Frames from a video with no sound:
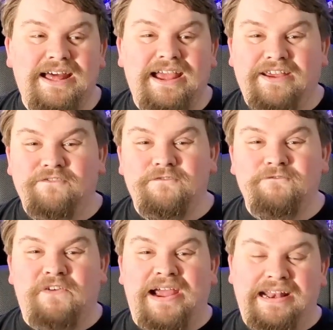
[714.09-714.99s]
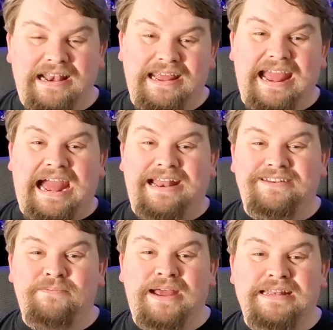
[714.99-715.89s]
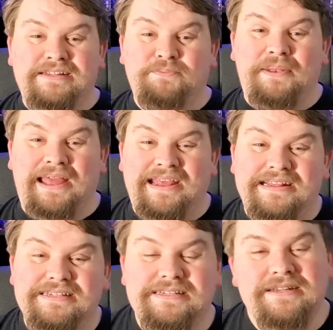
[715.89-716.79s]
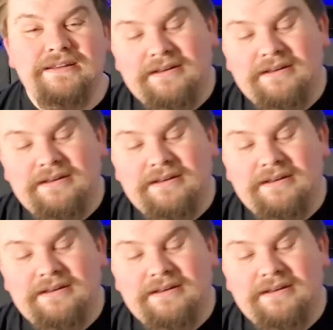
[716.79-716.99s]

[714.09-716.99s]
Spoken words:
that I can finally add to my displays.